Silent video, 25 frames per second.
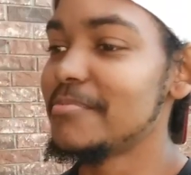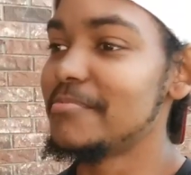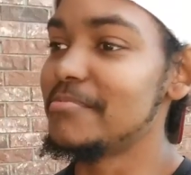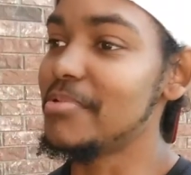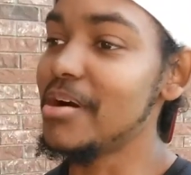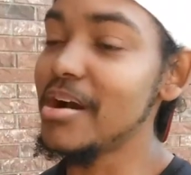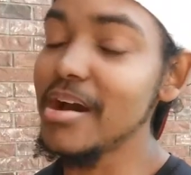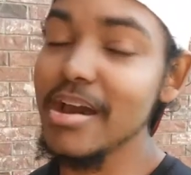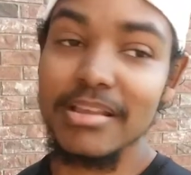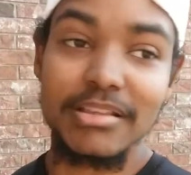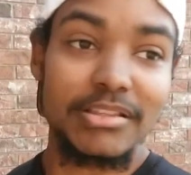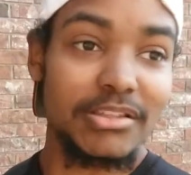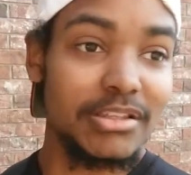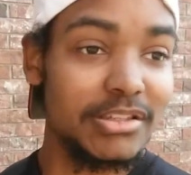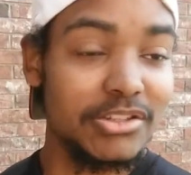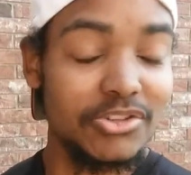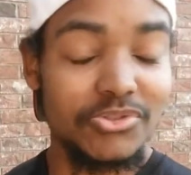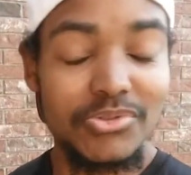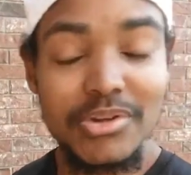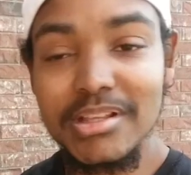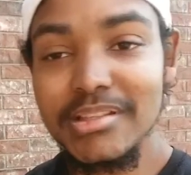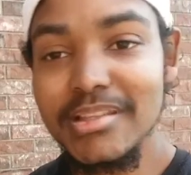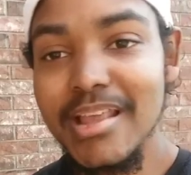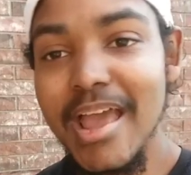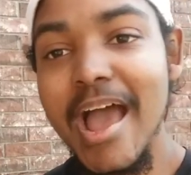But
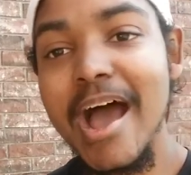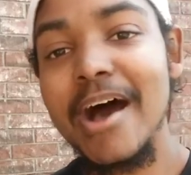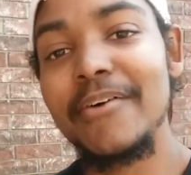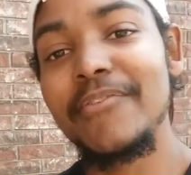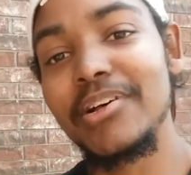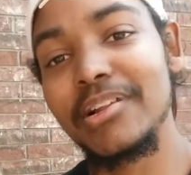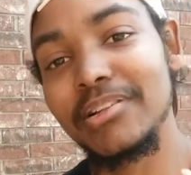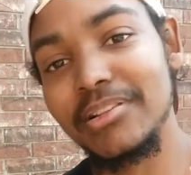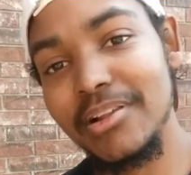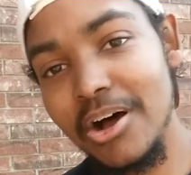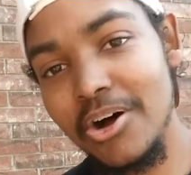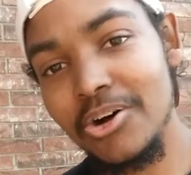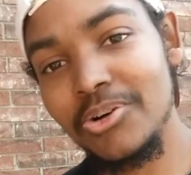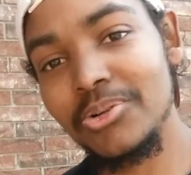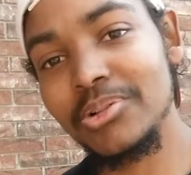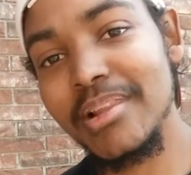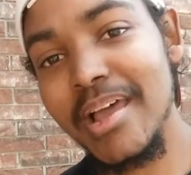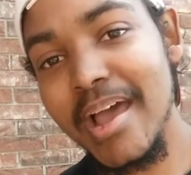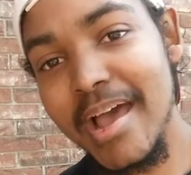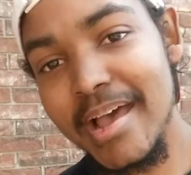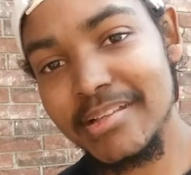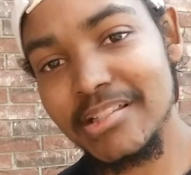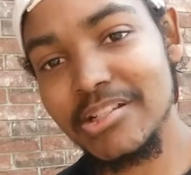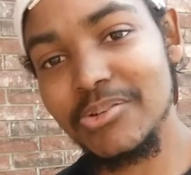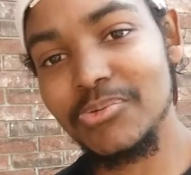you need to have a
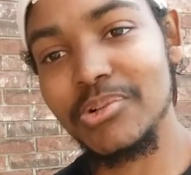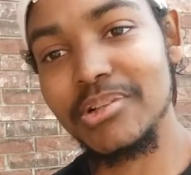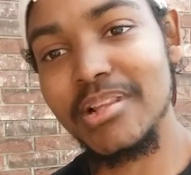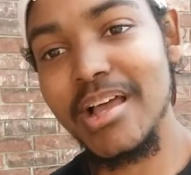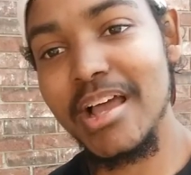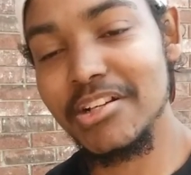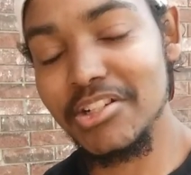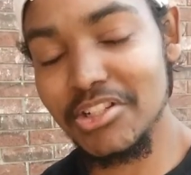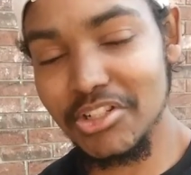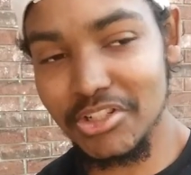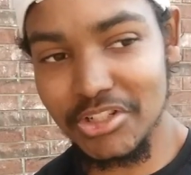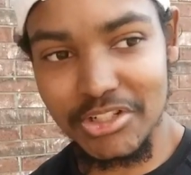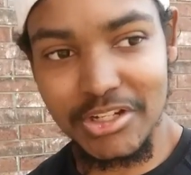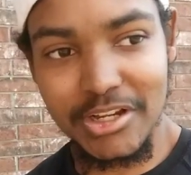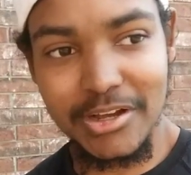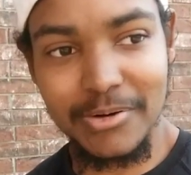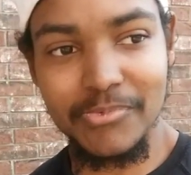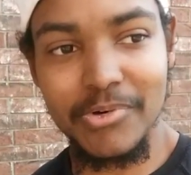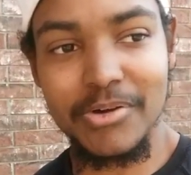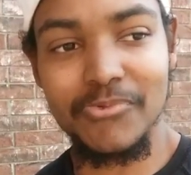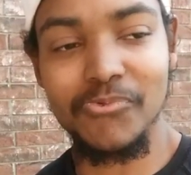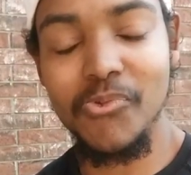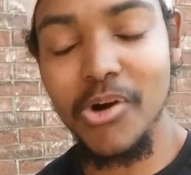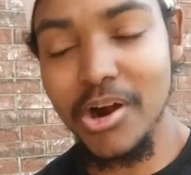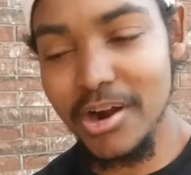long-lasting relationship
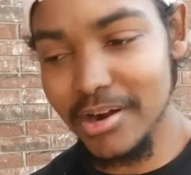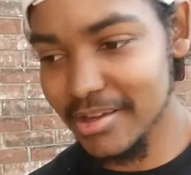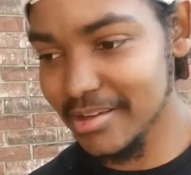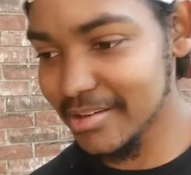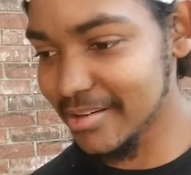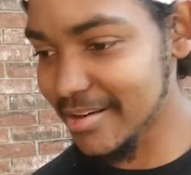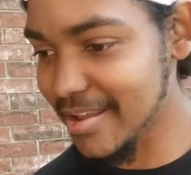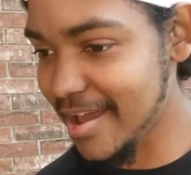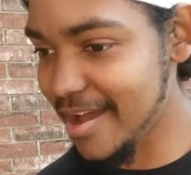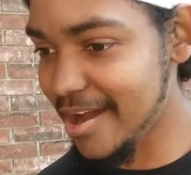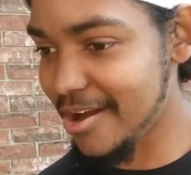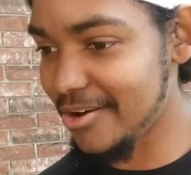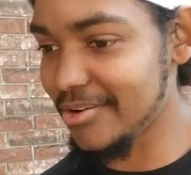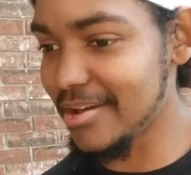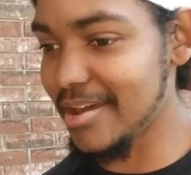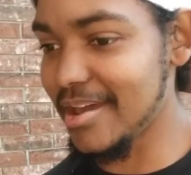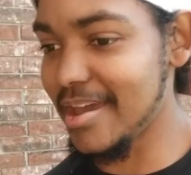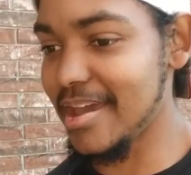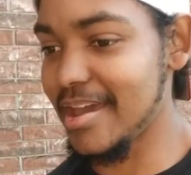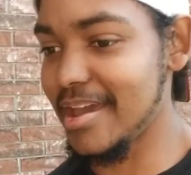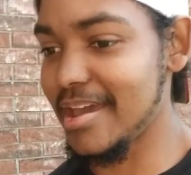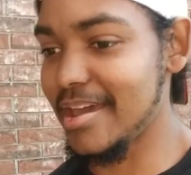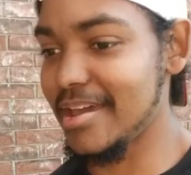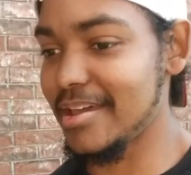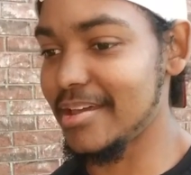with working out
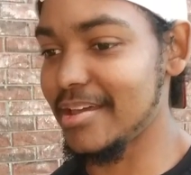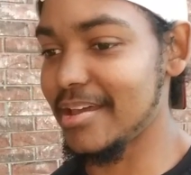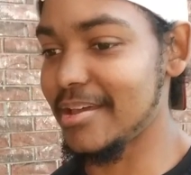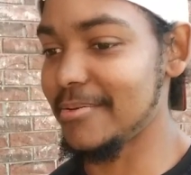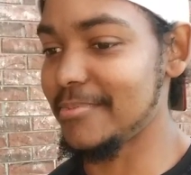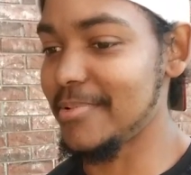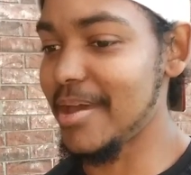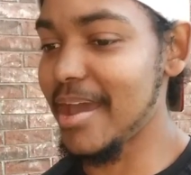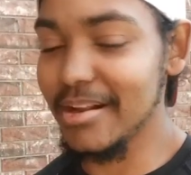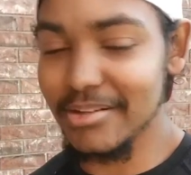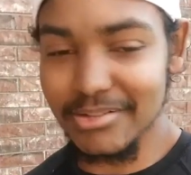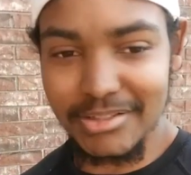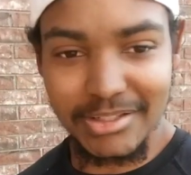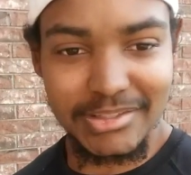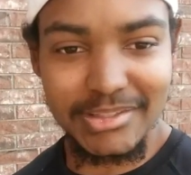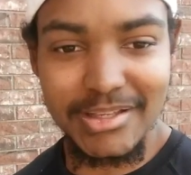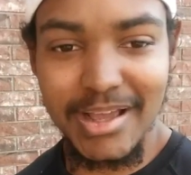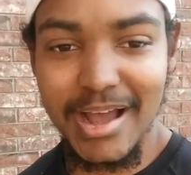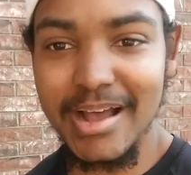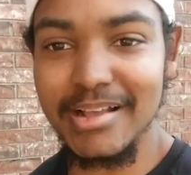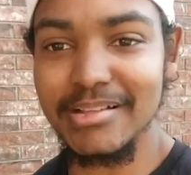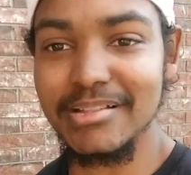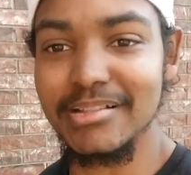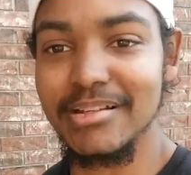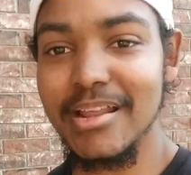and
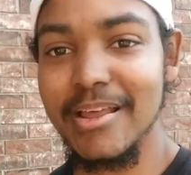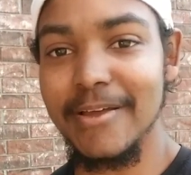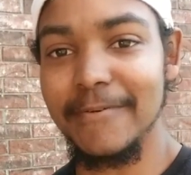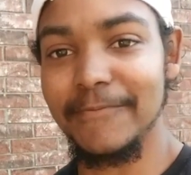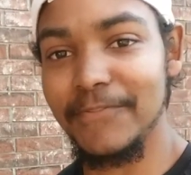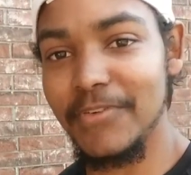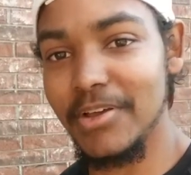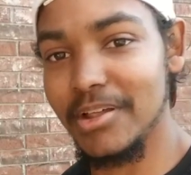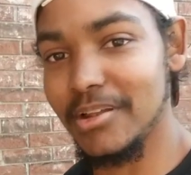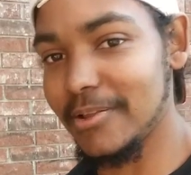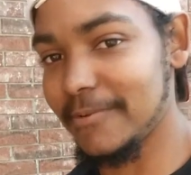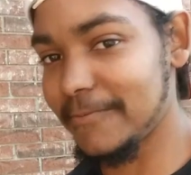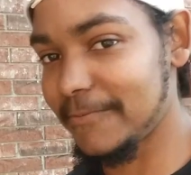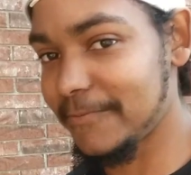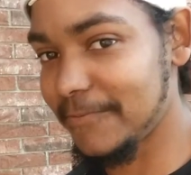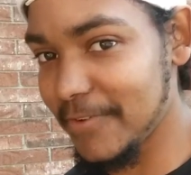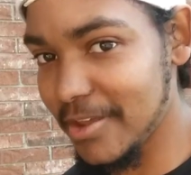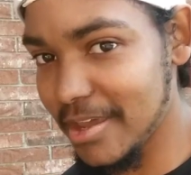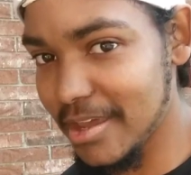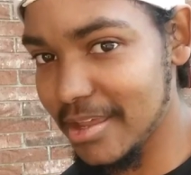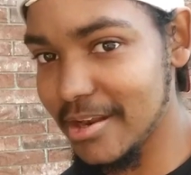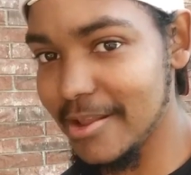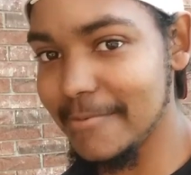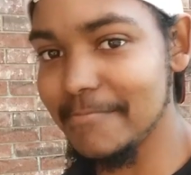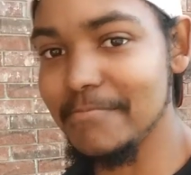exercising and feeling
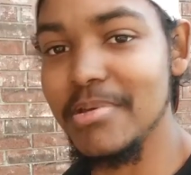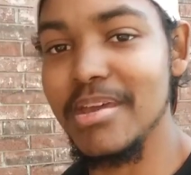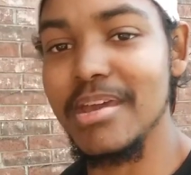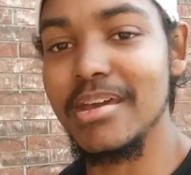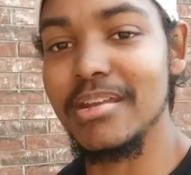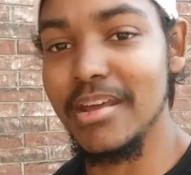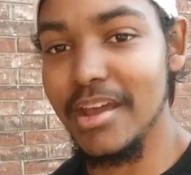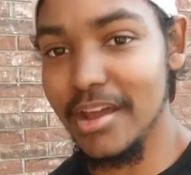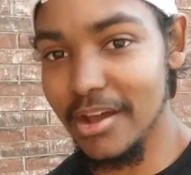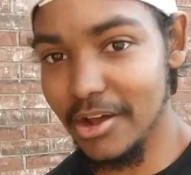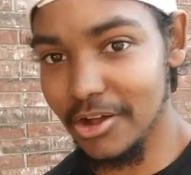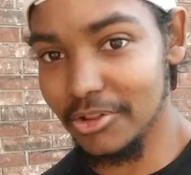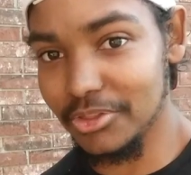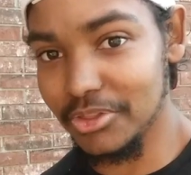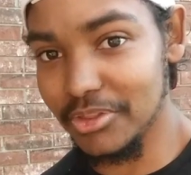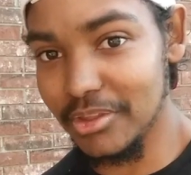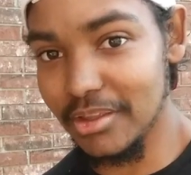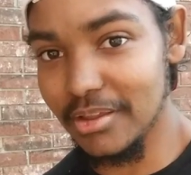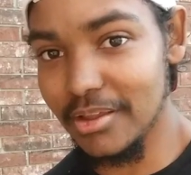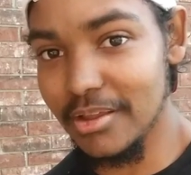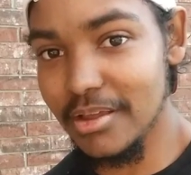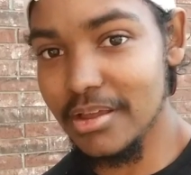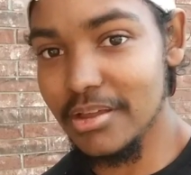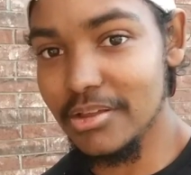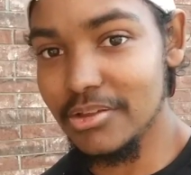fit and being
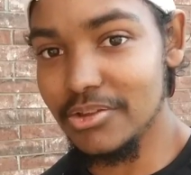healthy.